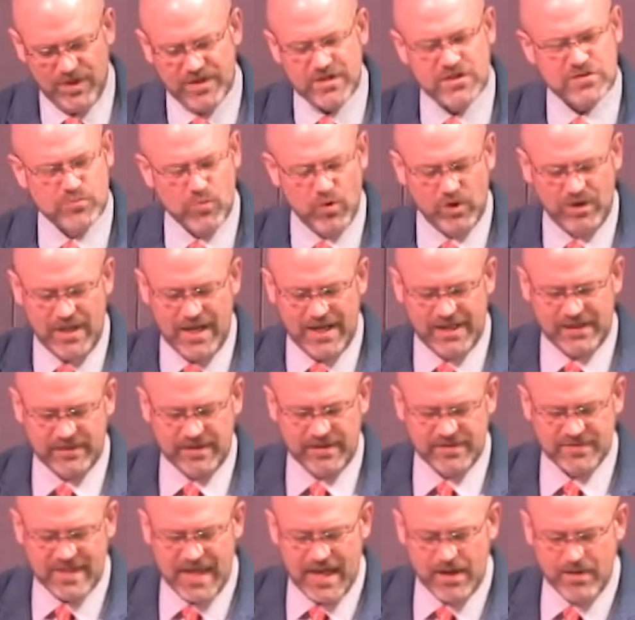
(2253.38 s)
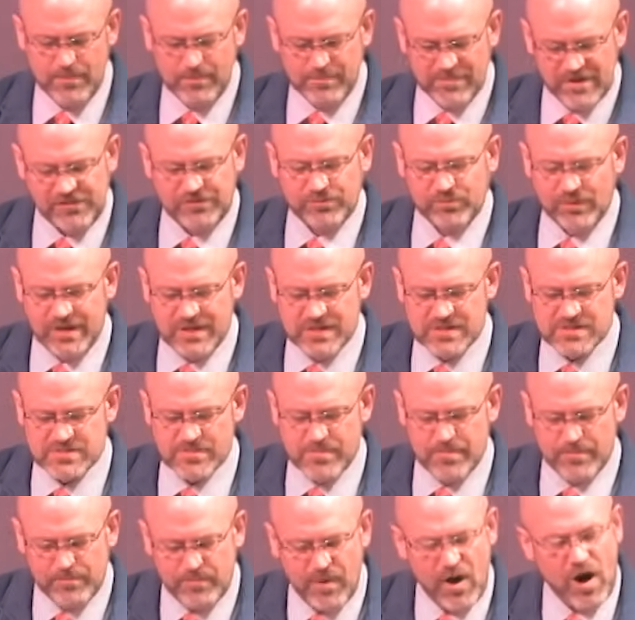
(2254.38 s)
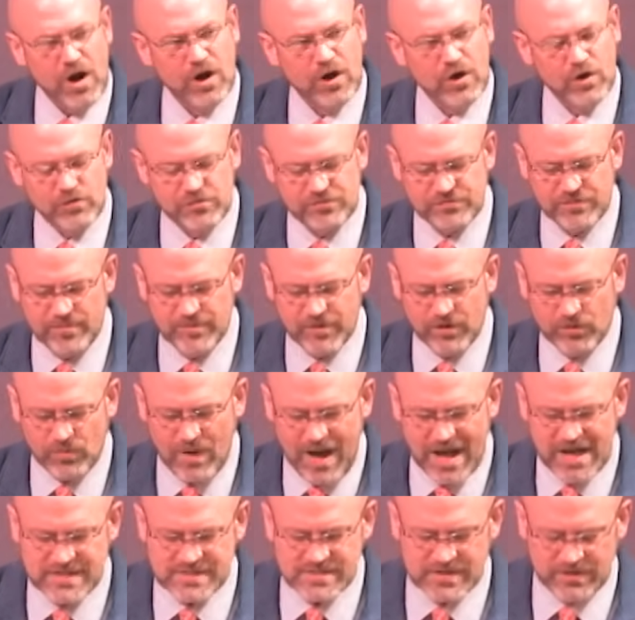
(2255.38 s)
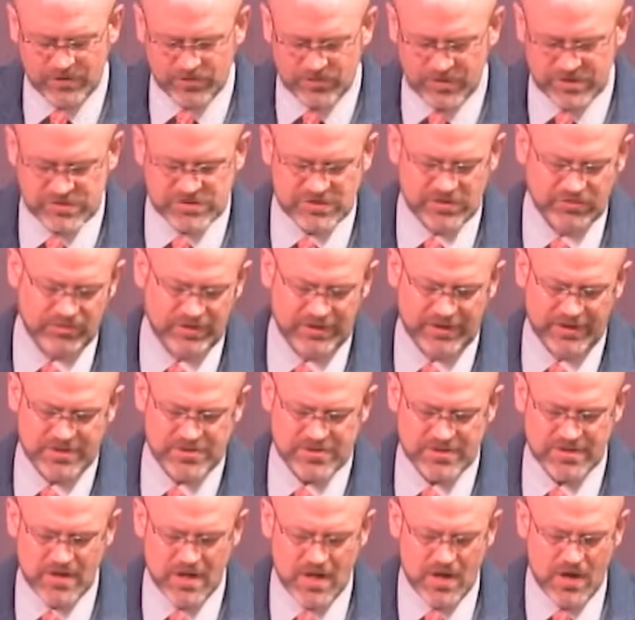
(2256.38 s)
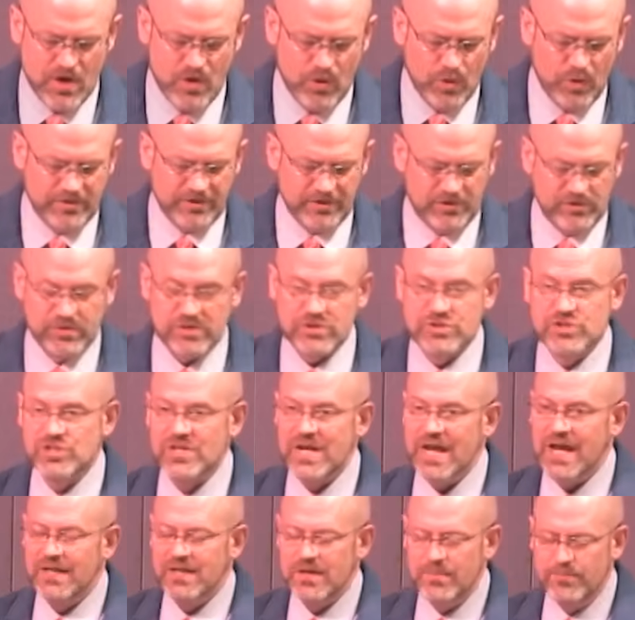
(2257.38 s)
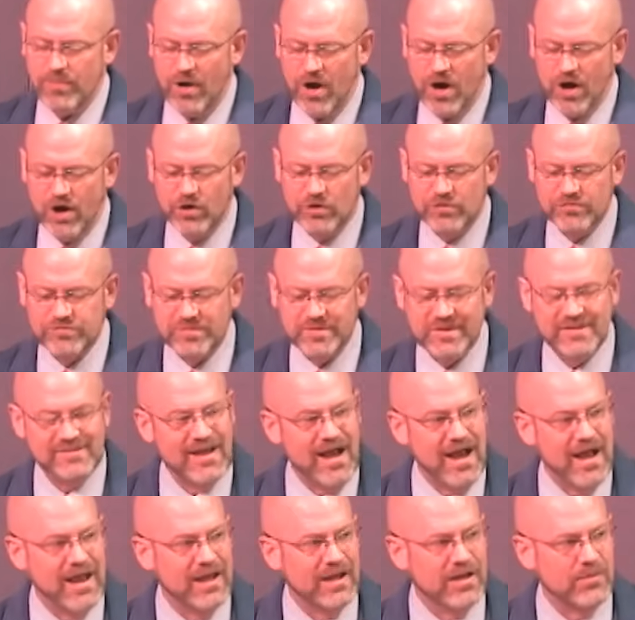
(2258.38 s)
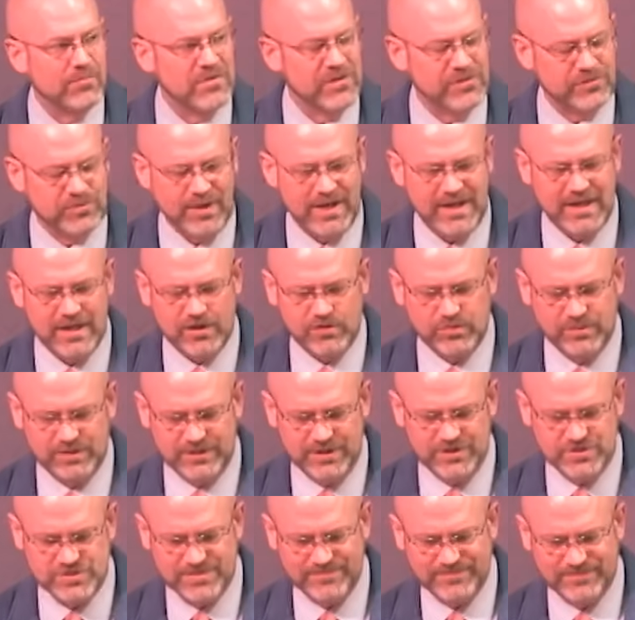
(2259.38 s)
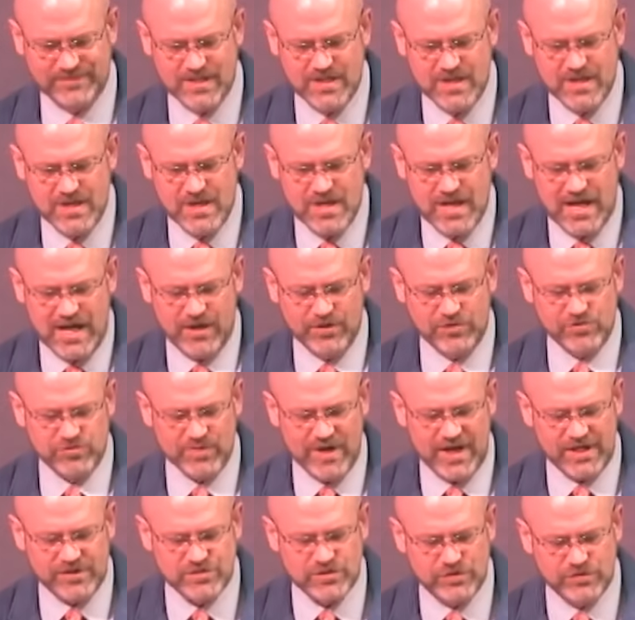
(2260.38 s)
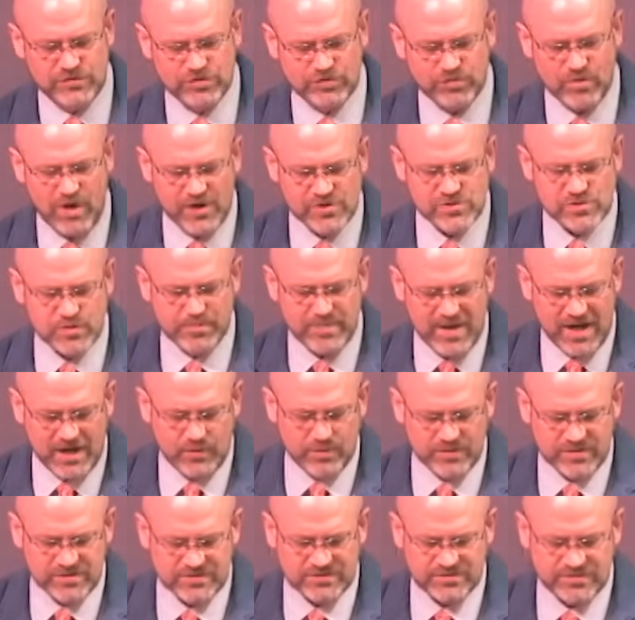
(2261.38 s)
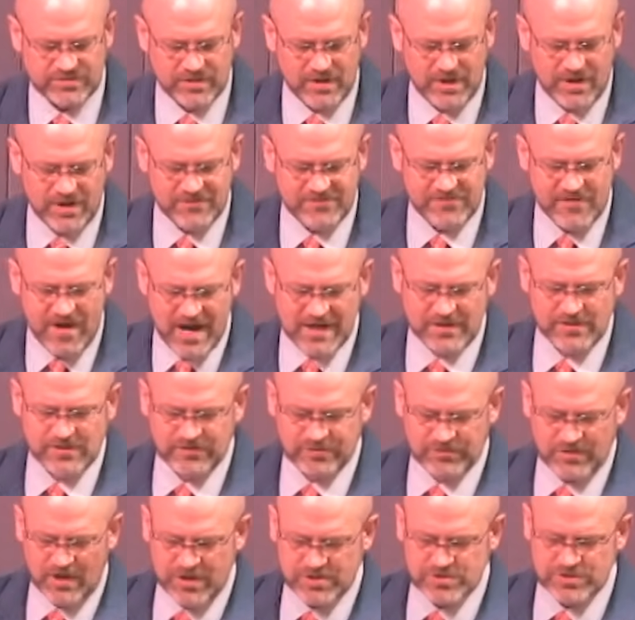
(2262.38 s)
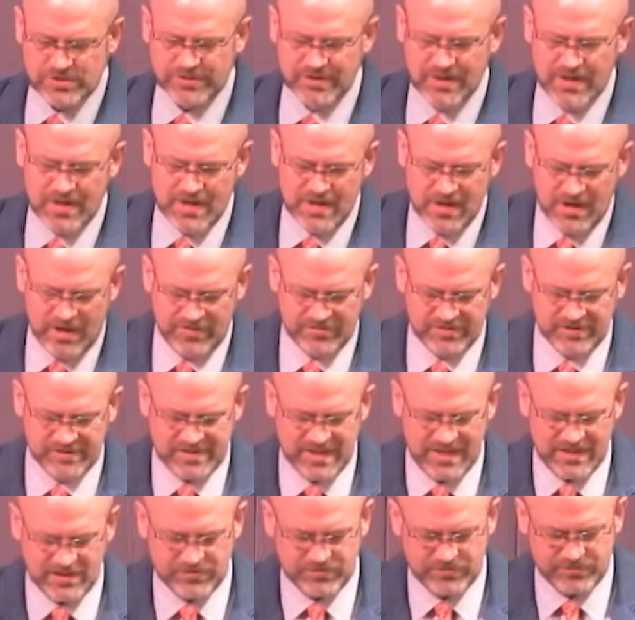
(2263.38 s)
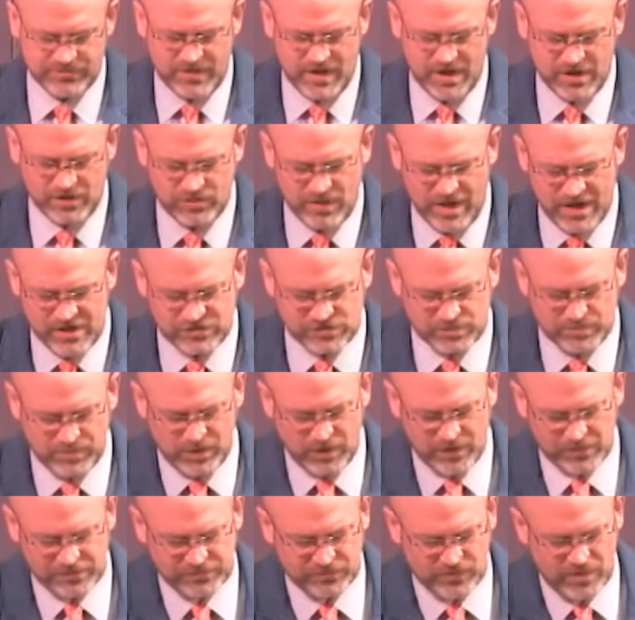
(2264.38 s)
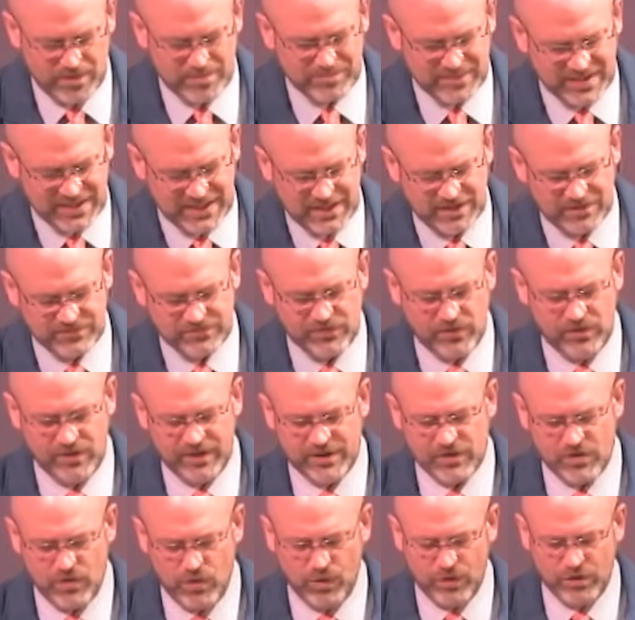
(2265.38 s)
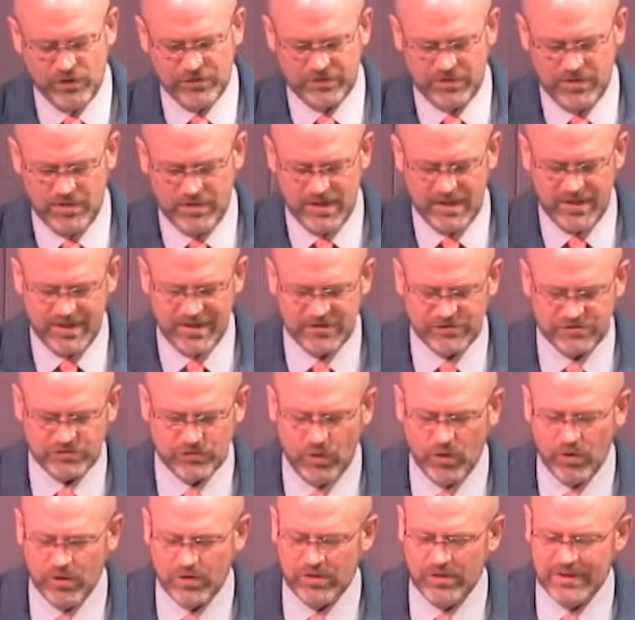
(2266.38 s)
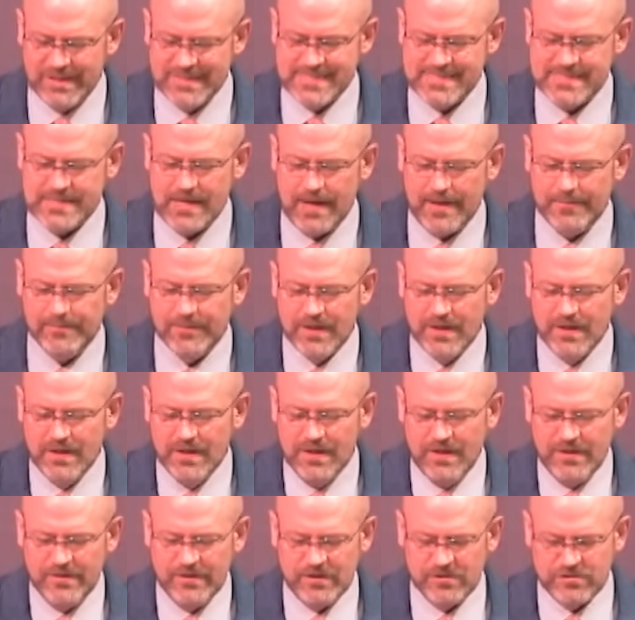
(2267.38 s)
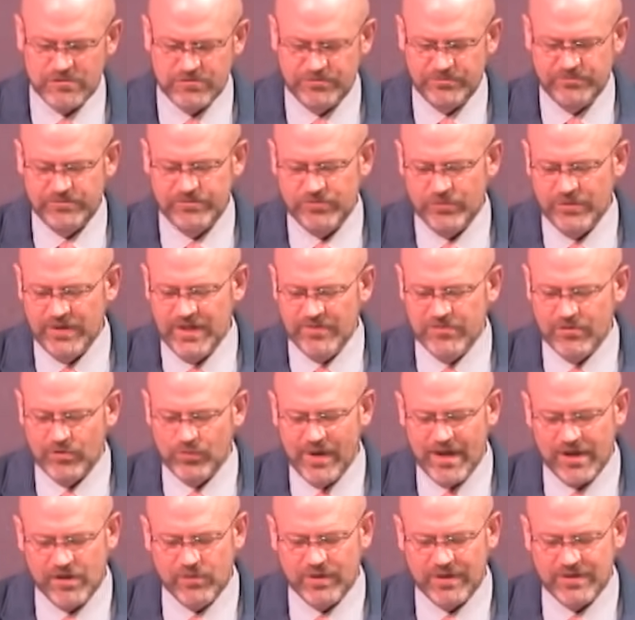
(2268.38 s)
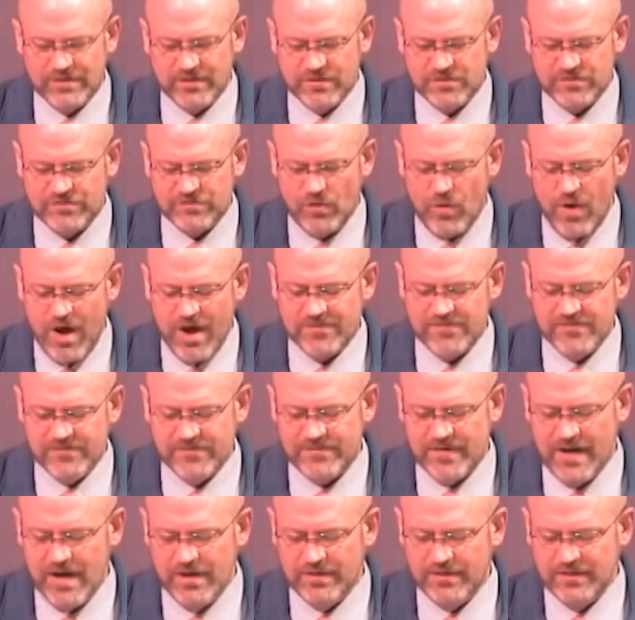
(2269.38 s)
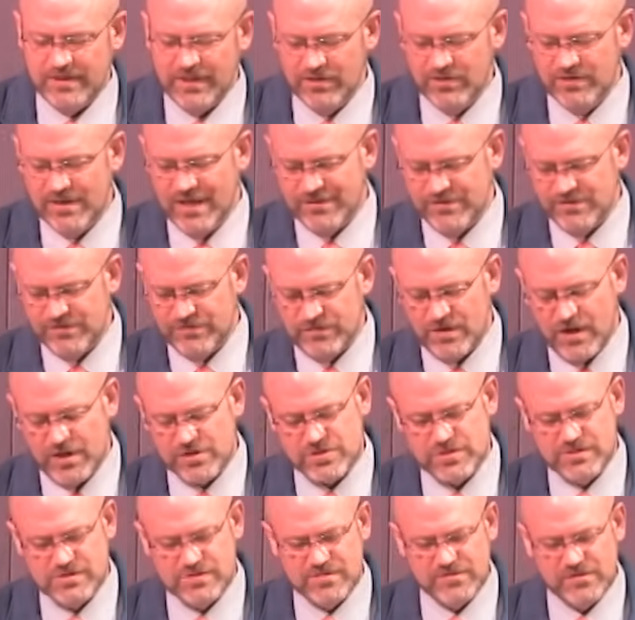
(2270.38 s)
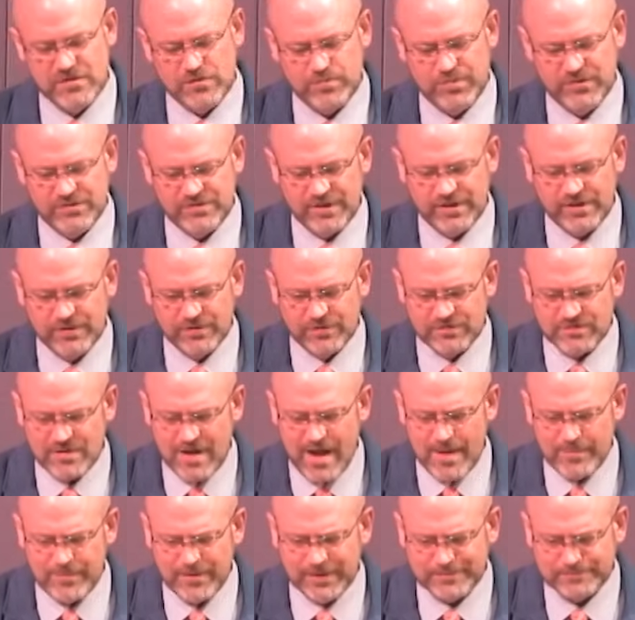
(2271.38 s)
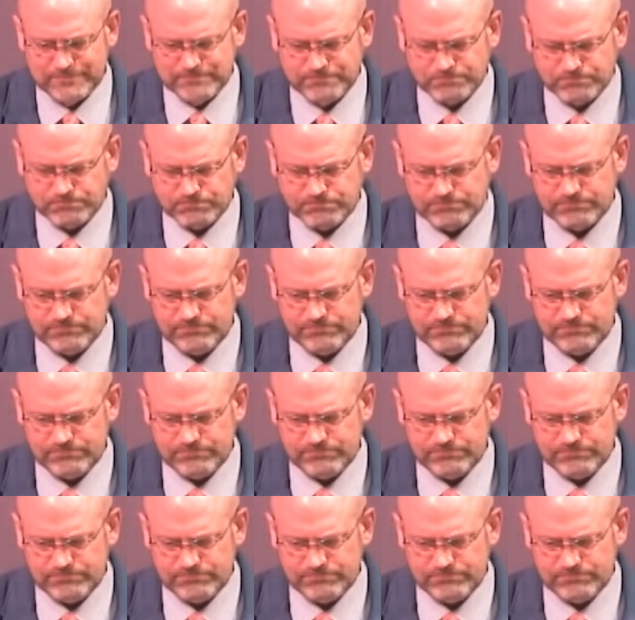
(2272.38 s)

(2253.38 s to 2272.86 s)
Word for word: What is more likely that Mithraism borrowed from the rising Christian religion, or that Christianity borrowed from the dying Mithraic religion? I would direct you to Roger Beckwith's uh, fine discussion of the date of uh, Christ's birth for a meaningful and uh, historical insight that is free of the rhetoric that is so often found in internet discussions of this particular topic.